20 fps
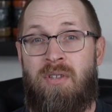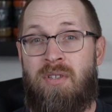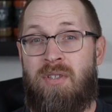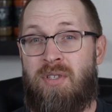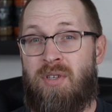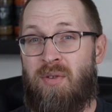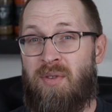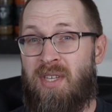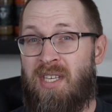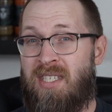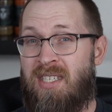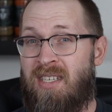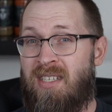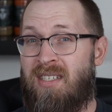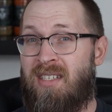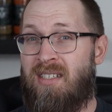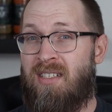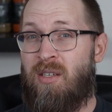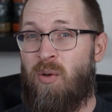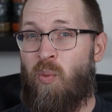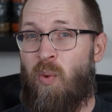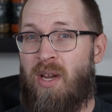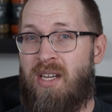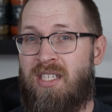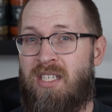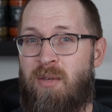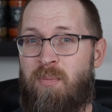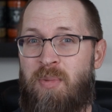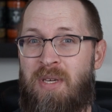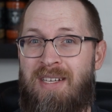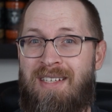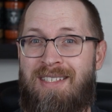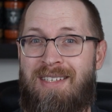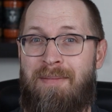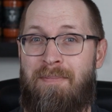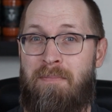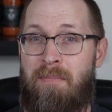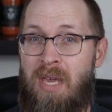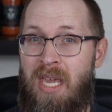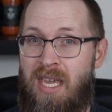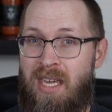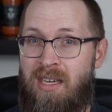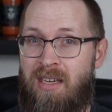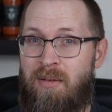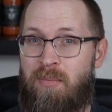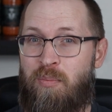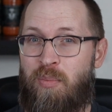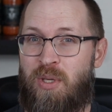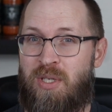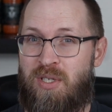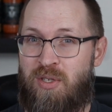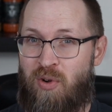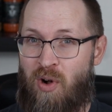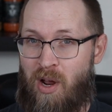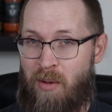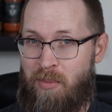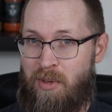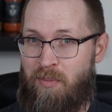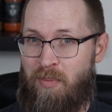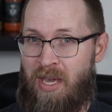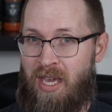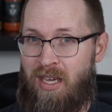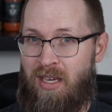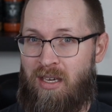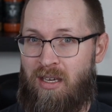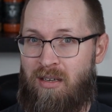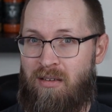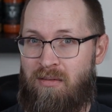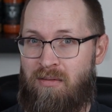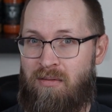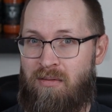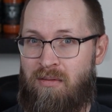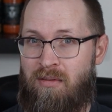So this isn't a recipe to make pastrami bacon.